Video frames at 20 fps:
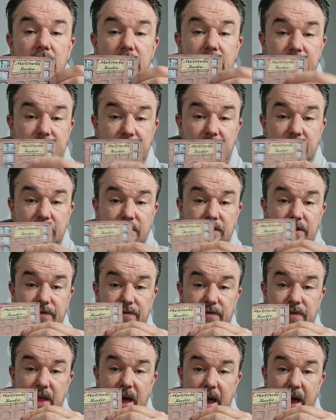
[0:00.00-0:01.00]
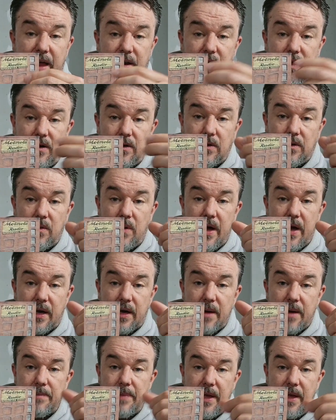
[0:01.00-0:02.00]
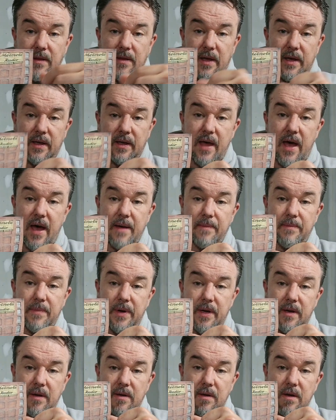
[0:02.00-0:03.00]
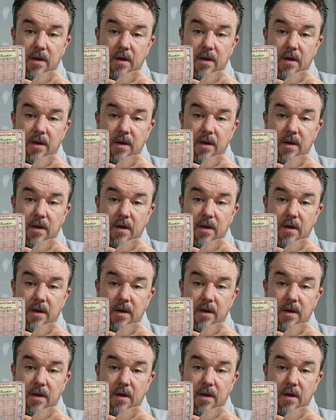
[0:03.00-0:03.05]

it's actually flat. I don't know why it got bent like that, but